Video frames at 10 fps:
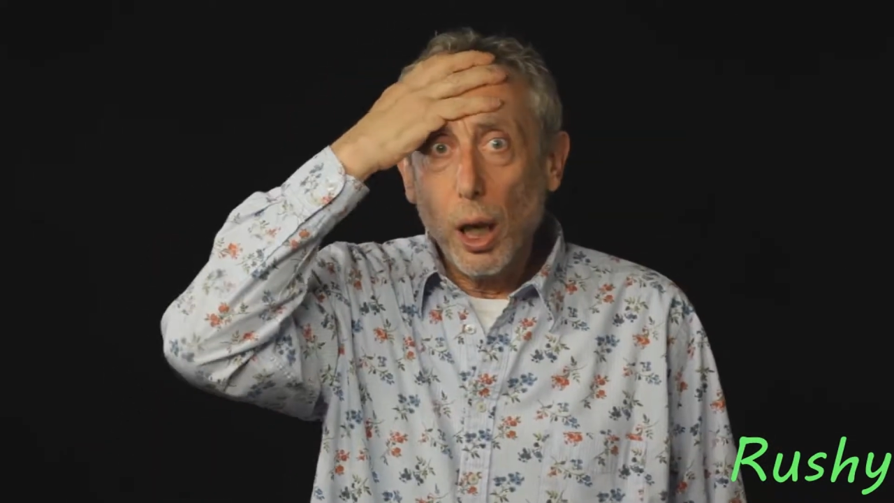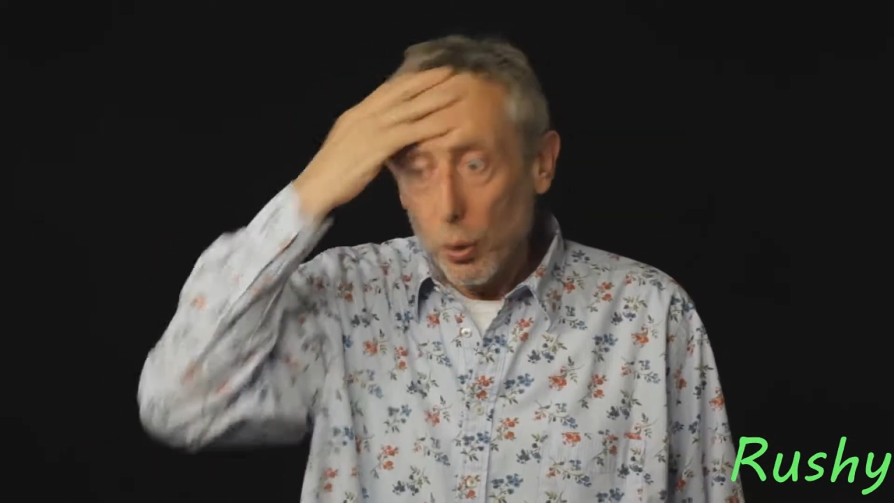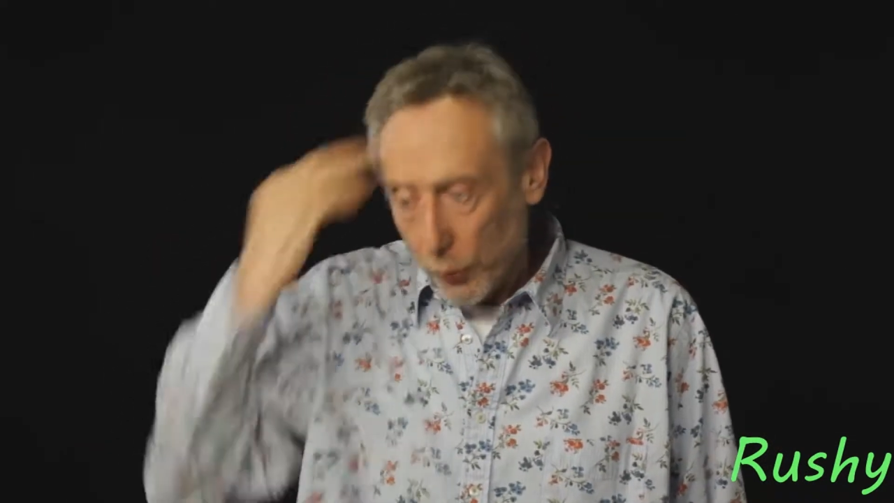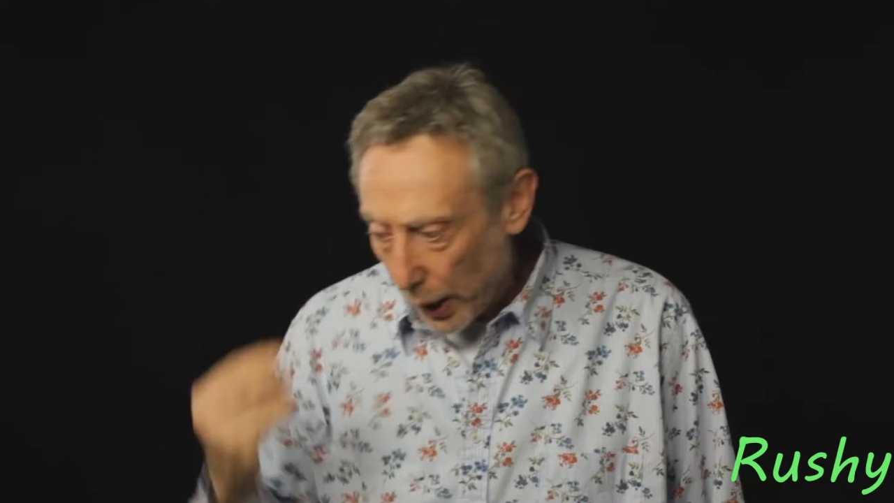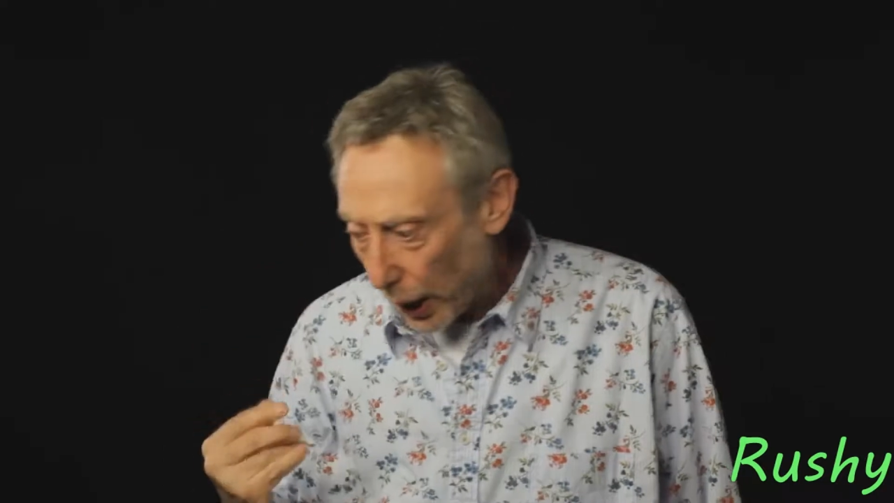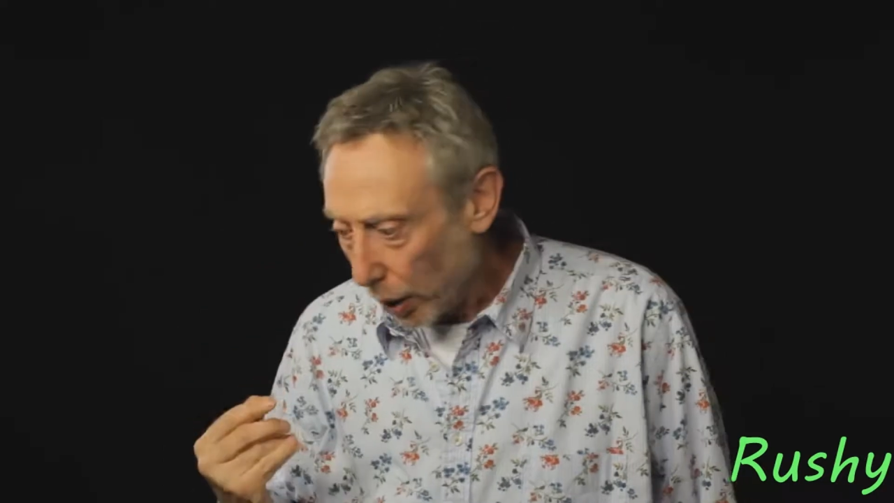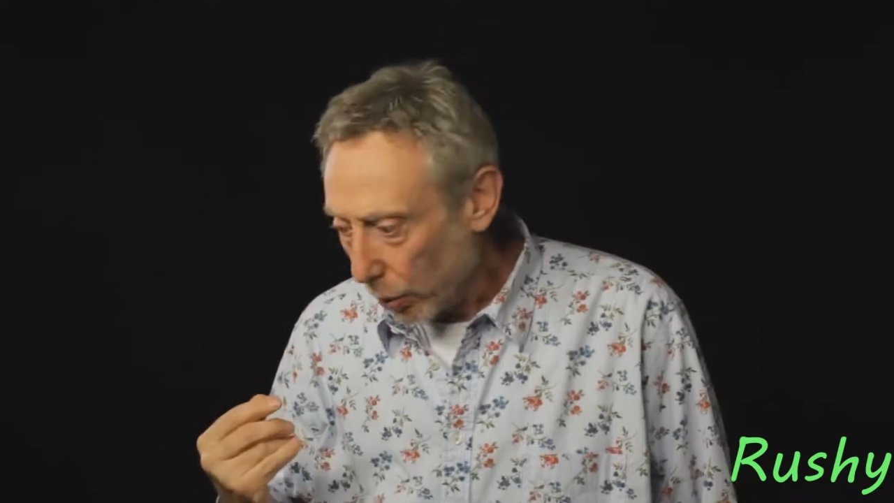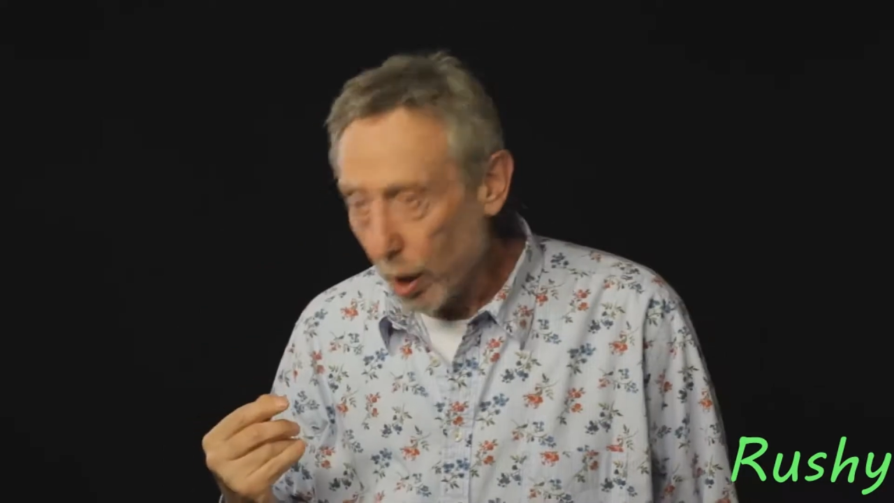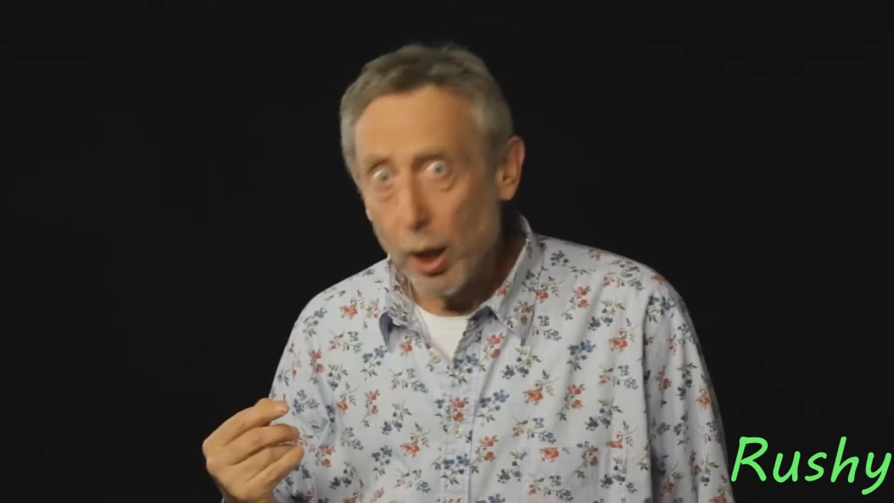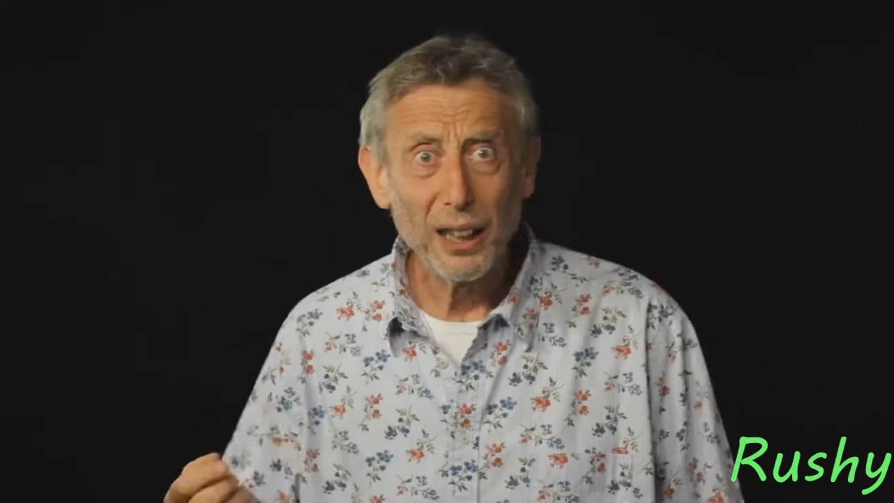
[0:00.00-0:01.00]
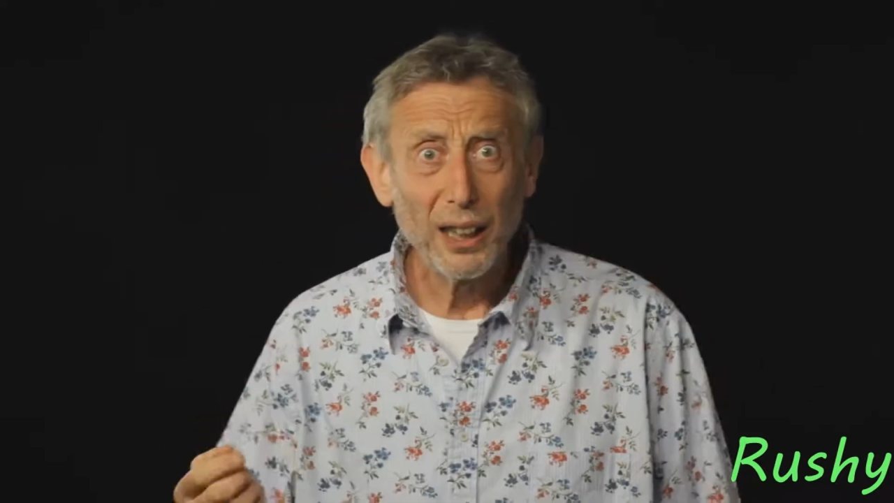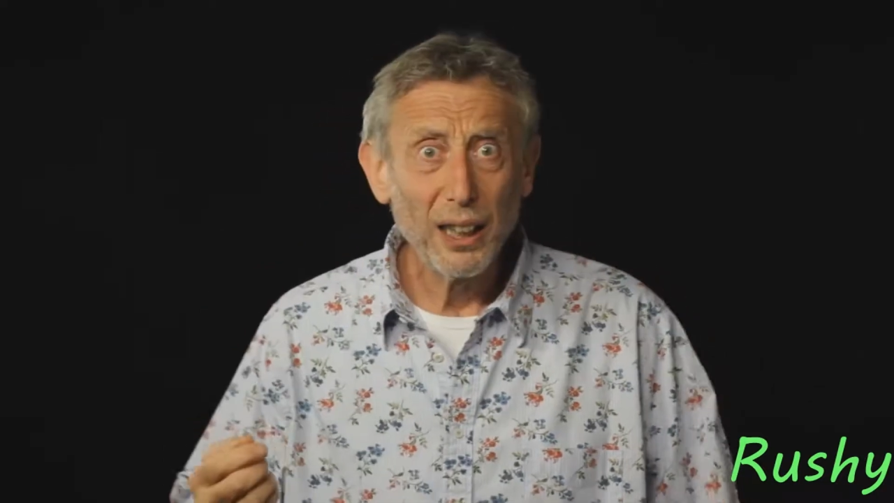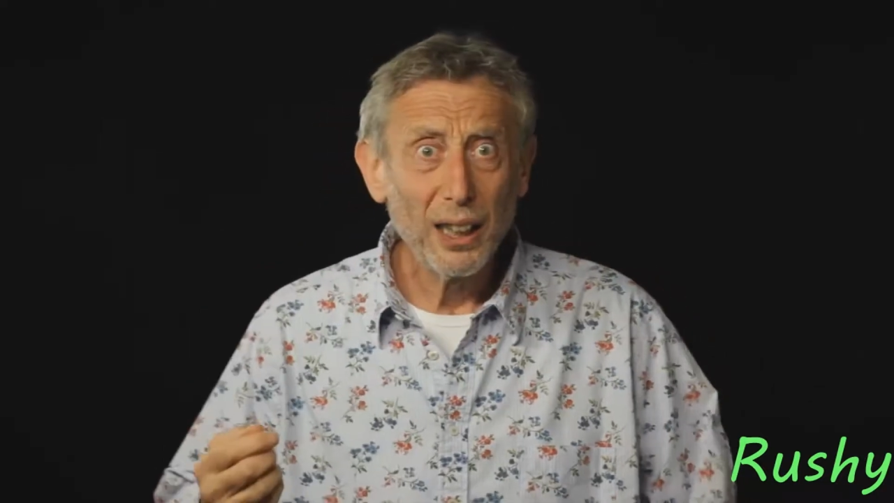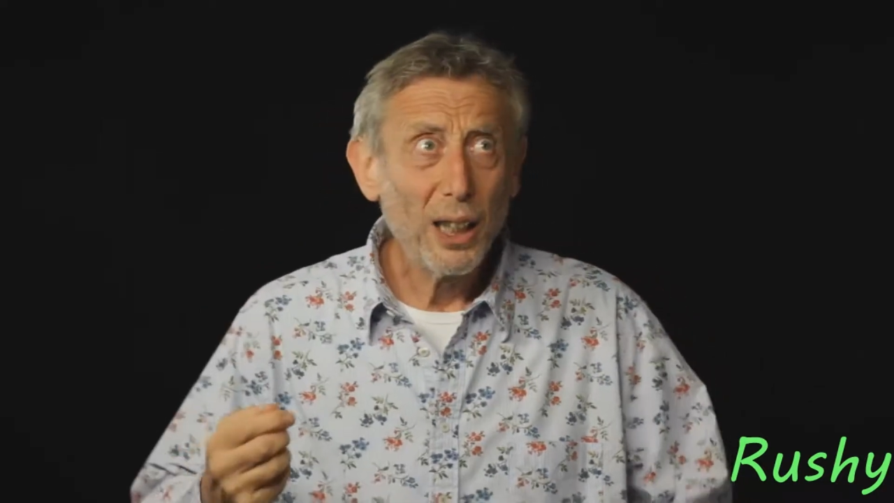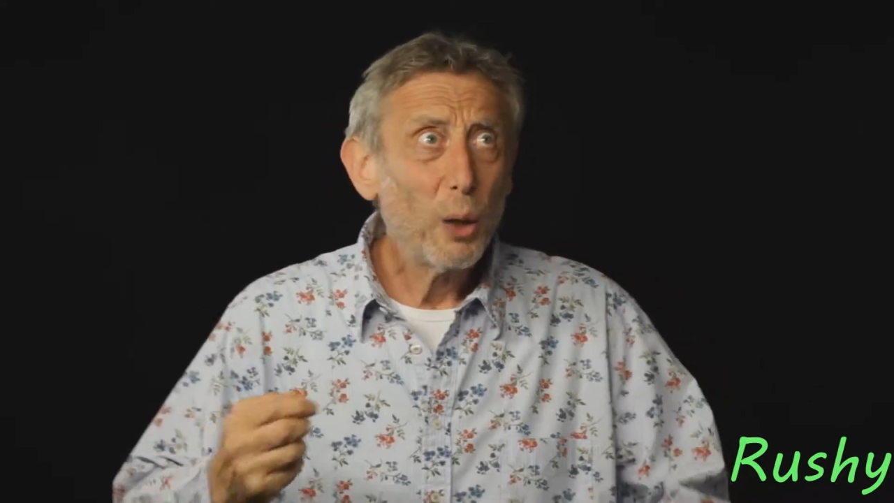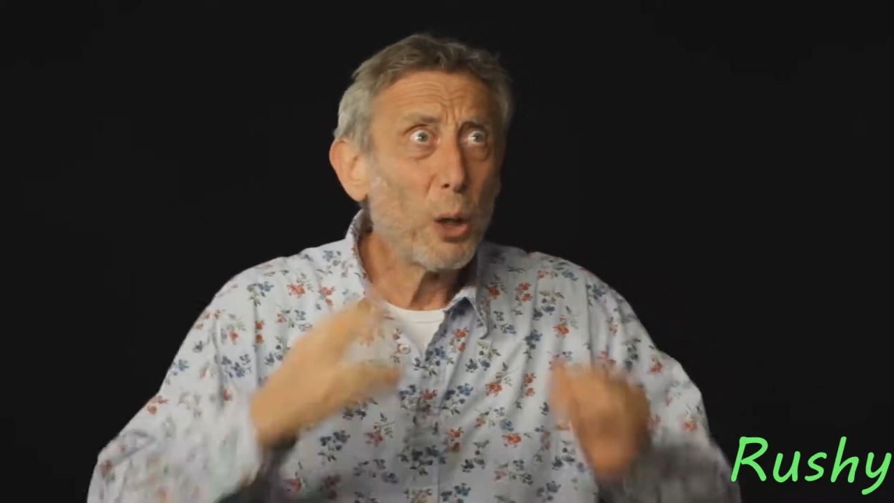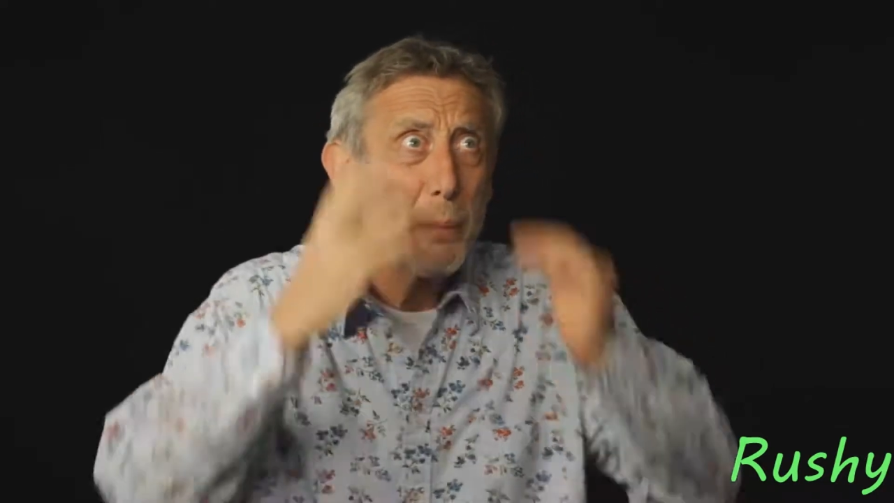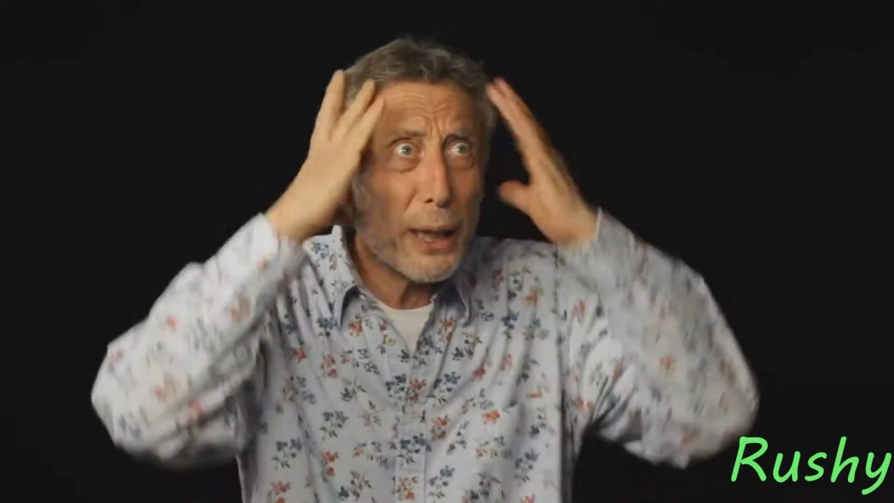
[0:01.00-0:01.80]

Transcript: Oh no! What